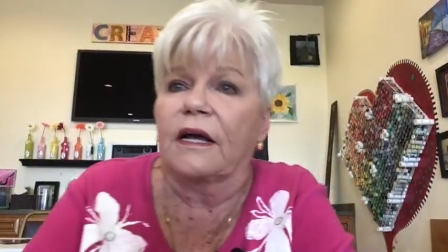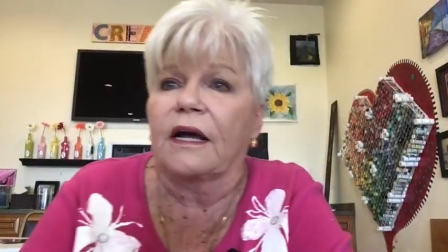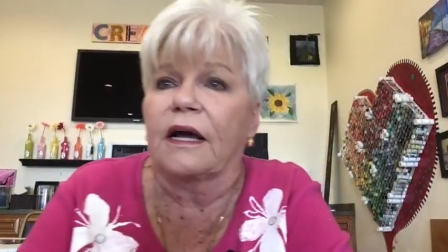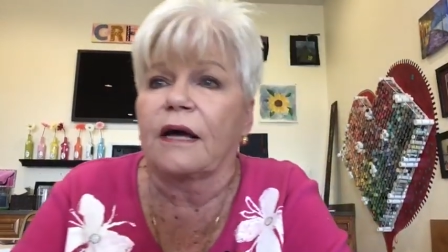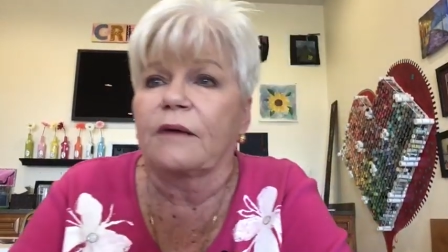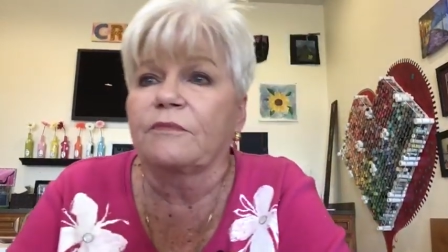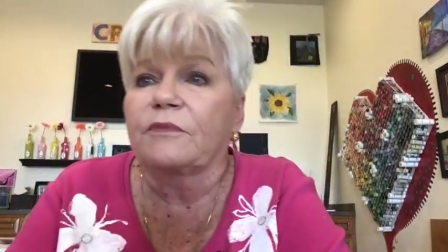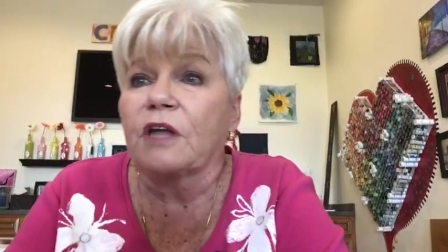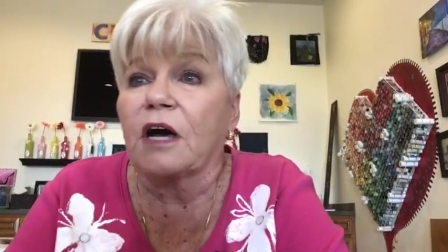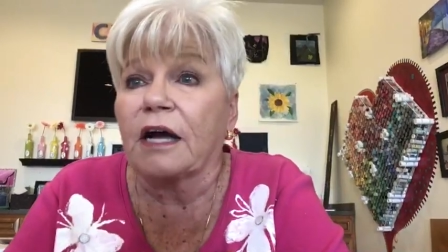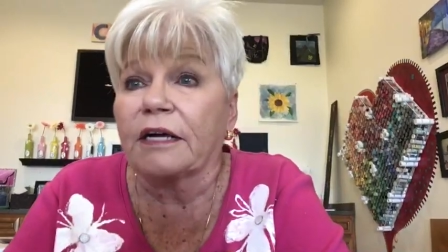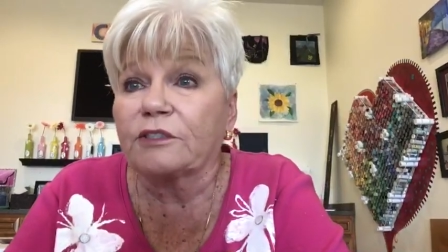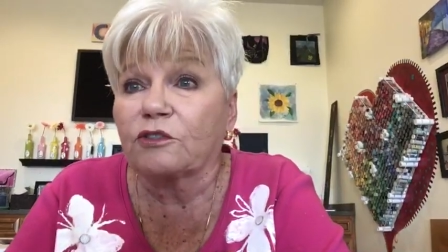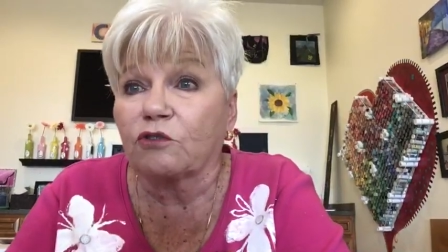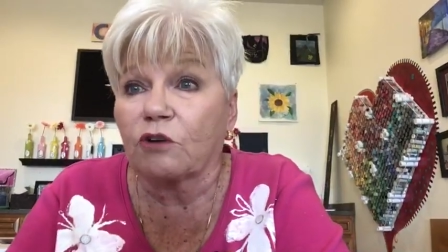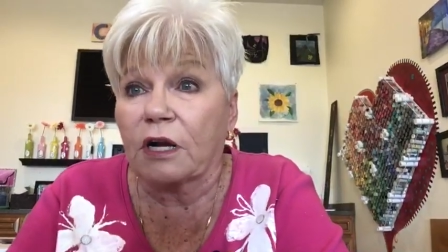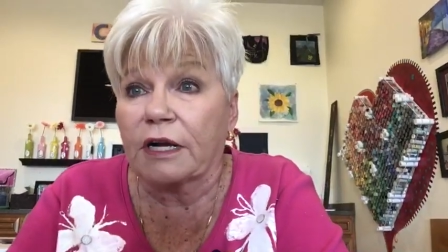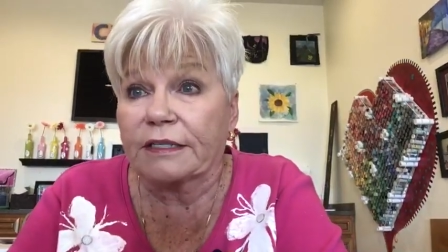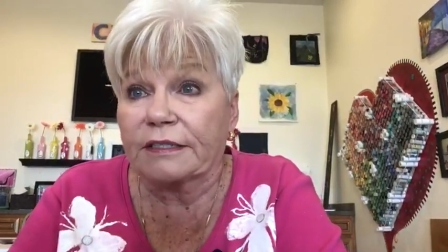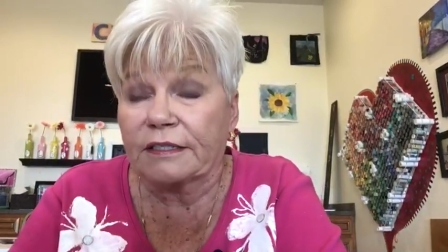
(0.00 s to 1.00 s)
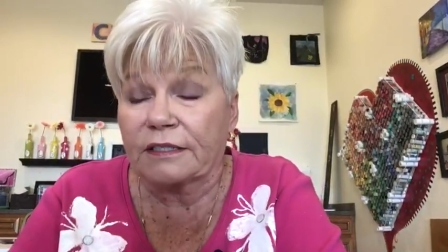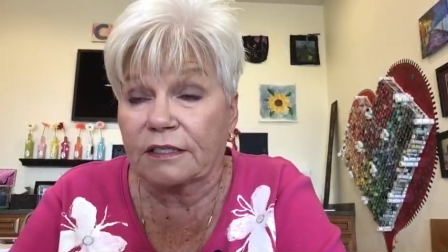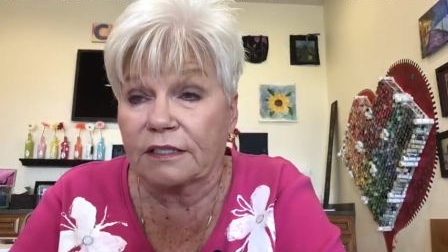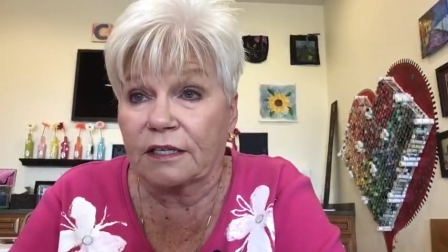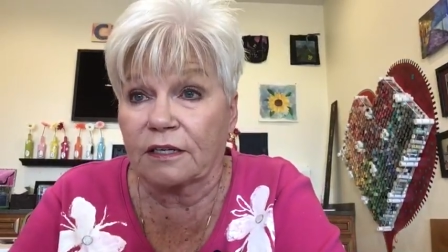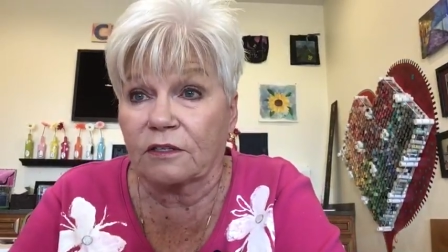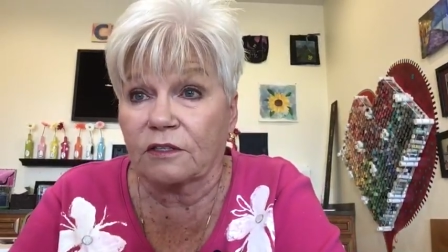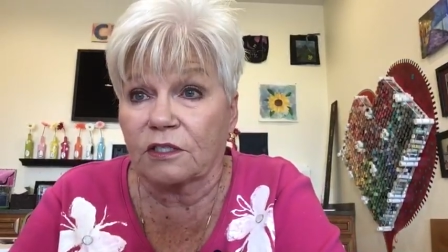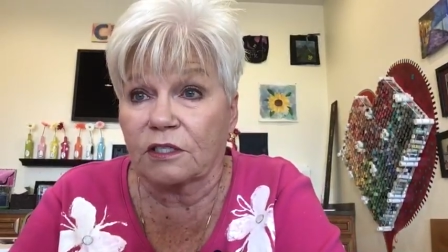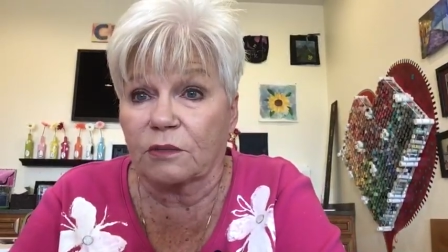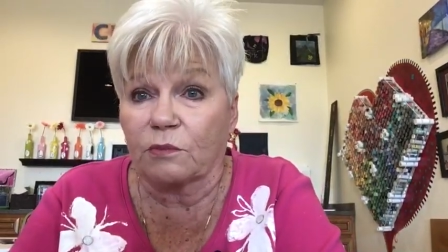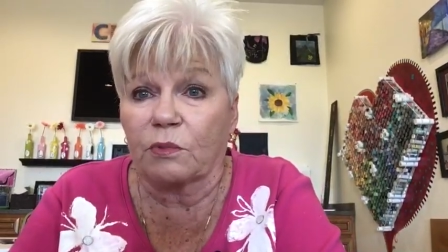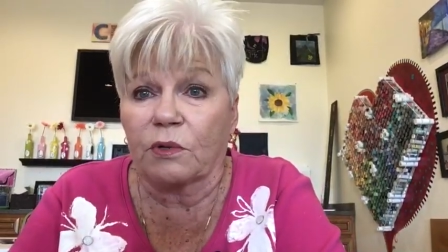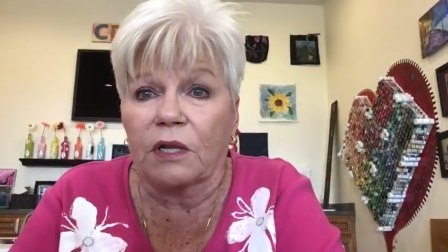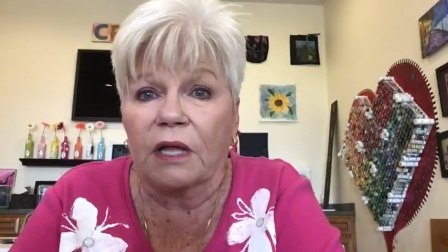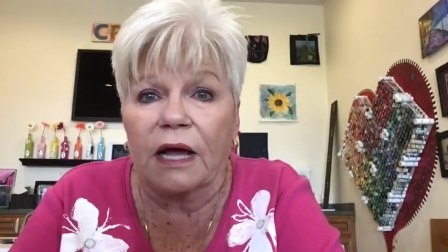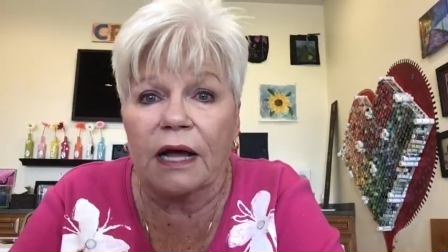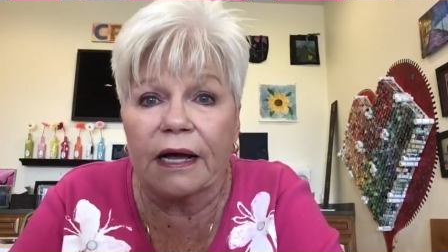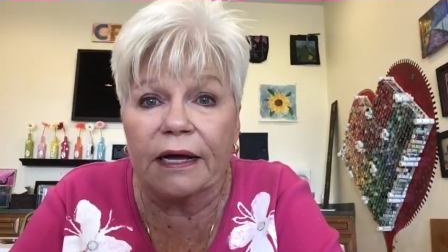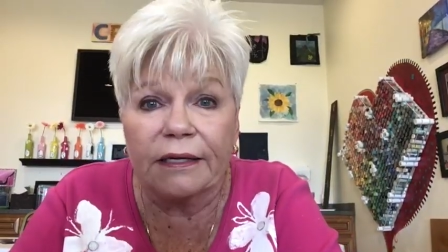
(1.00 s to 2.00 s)
I'm not trying to sell
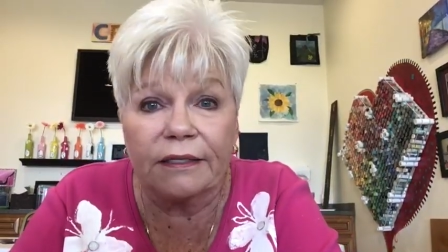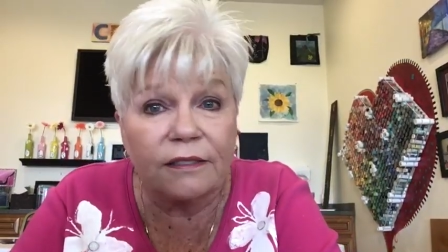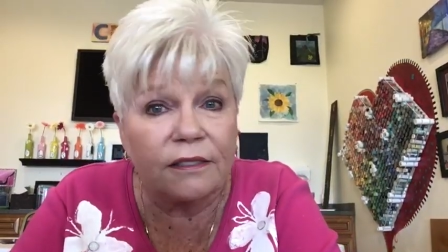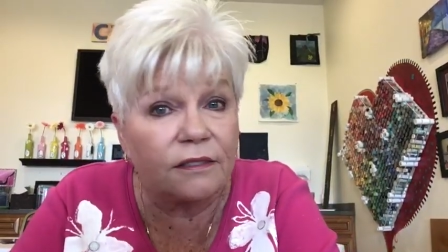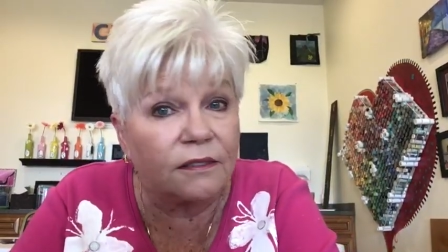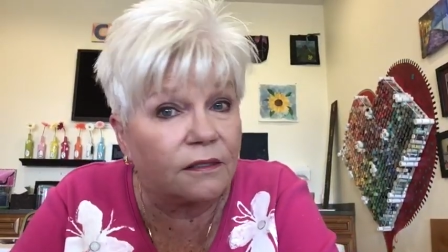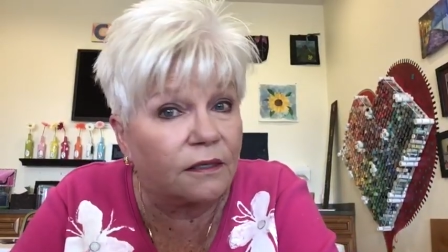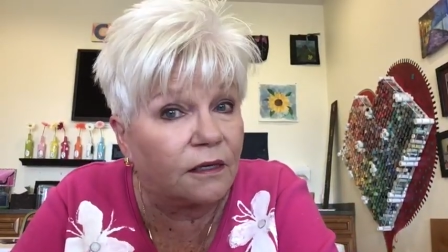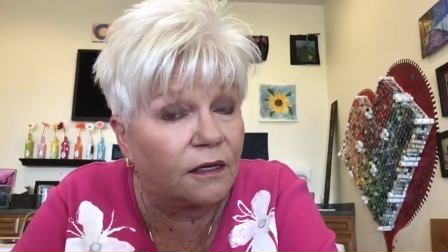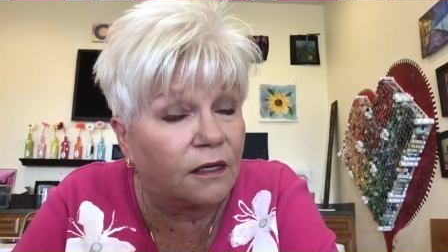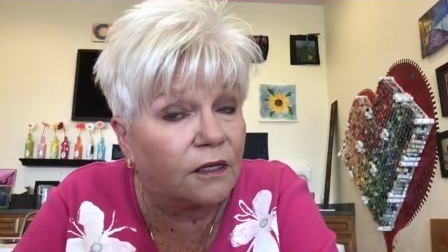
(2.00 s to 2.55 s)
supplies,